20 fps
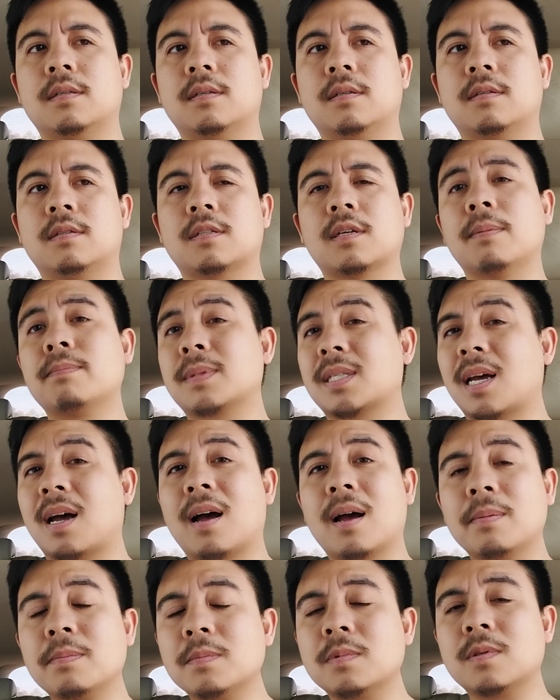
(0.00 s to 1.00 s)

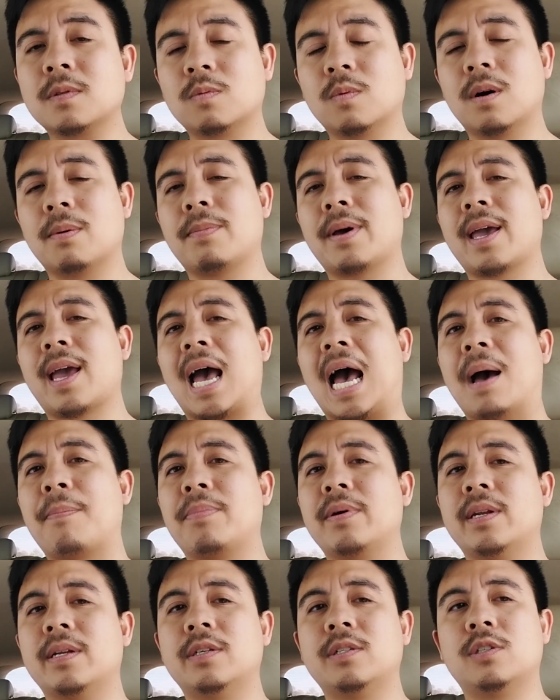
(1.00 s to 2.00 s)
sometimes what may
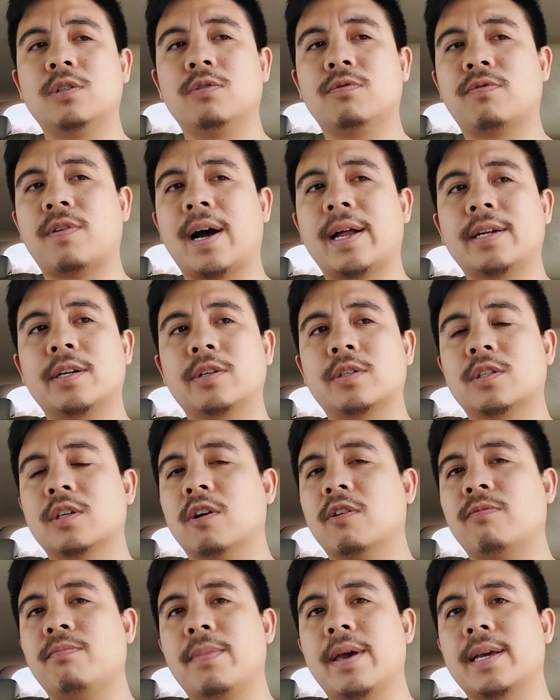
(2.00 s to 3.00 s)
happen is you find
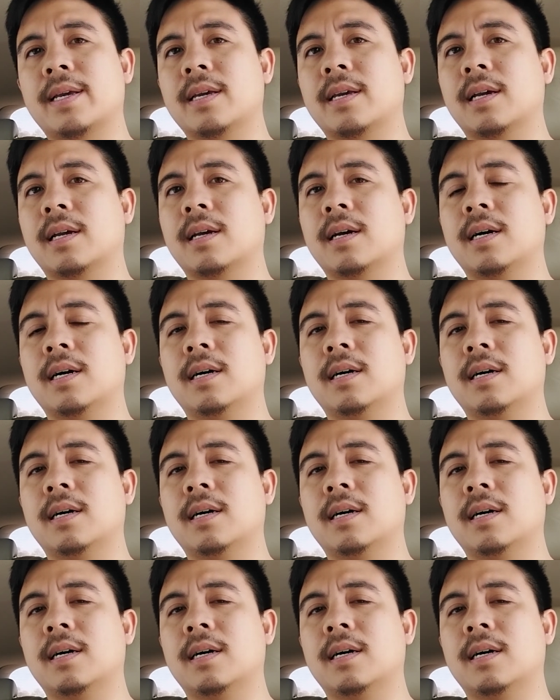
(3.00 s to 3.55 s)
yourself making